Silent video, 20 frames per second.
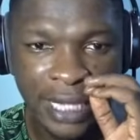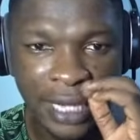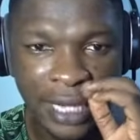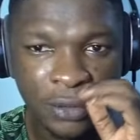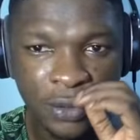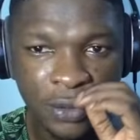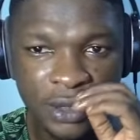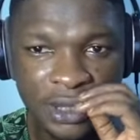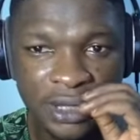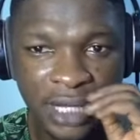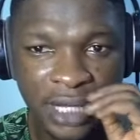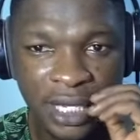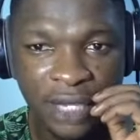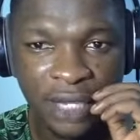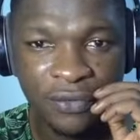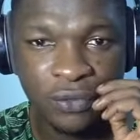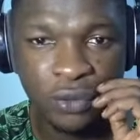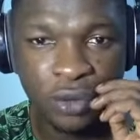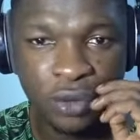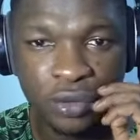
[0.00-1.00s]
I noticed that if
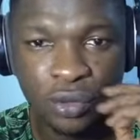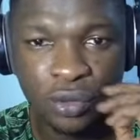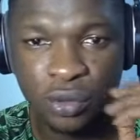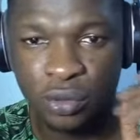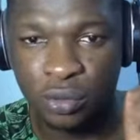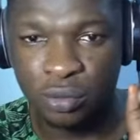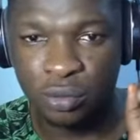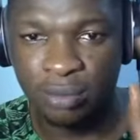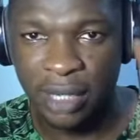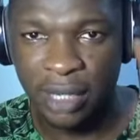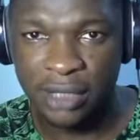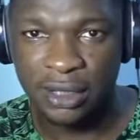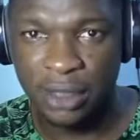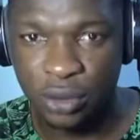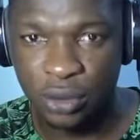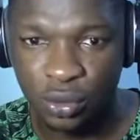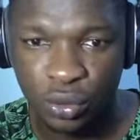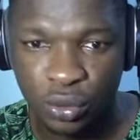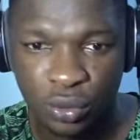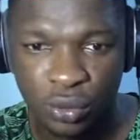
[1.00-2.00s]
you go to Matchday
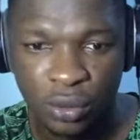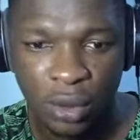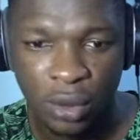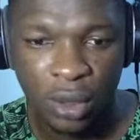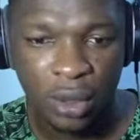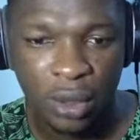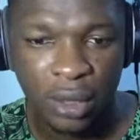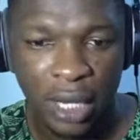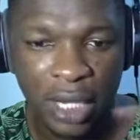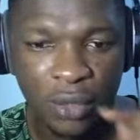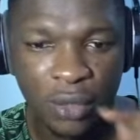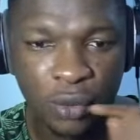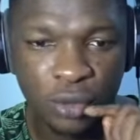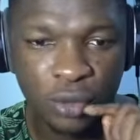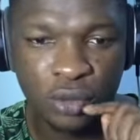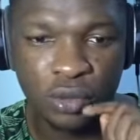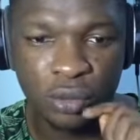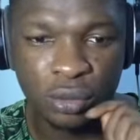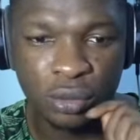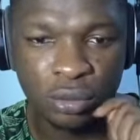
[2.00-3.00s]
2 and you want
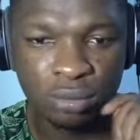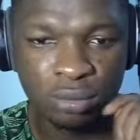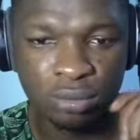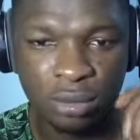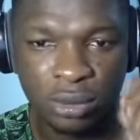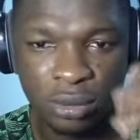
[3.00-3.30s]
to